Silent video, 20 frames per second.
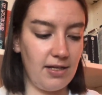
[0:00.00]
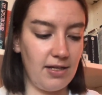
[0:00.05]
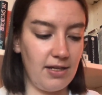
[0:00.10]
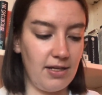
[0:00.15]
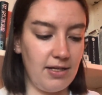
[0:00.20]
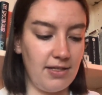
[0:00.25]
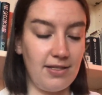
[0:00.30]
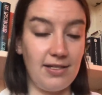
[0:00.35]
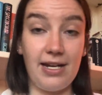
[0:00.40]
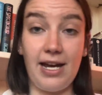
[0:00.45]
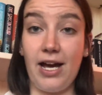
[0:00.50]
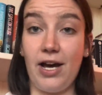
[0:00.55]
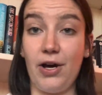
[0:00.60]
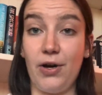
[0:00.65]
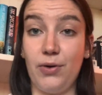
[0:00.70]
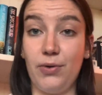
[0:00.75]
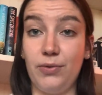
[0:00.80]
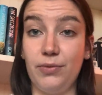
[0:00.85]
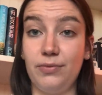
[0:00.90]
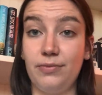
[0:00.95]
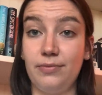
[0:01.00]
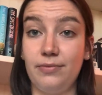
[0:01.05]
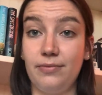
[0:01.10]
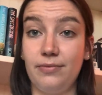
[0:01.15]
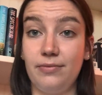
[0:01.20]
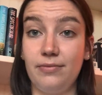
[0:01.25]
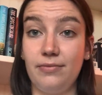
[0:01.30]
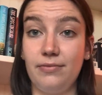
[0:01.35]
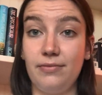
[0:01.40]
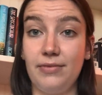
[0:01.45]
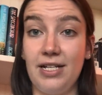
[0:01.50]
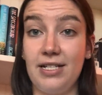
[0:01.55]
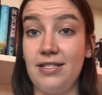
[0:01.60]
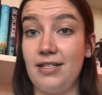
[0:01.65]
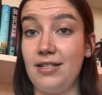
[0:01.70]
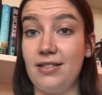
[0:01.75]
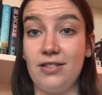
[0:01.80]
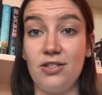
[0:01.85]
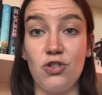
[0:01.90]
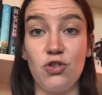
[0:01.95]

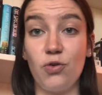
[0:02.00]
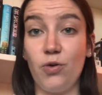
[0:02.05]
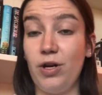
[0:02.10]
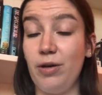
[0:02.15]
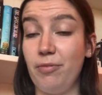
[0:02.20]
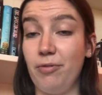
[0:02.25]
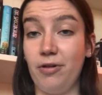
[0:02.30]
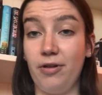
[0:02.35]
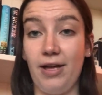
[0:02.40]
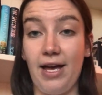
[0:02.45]
as enjoyable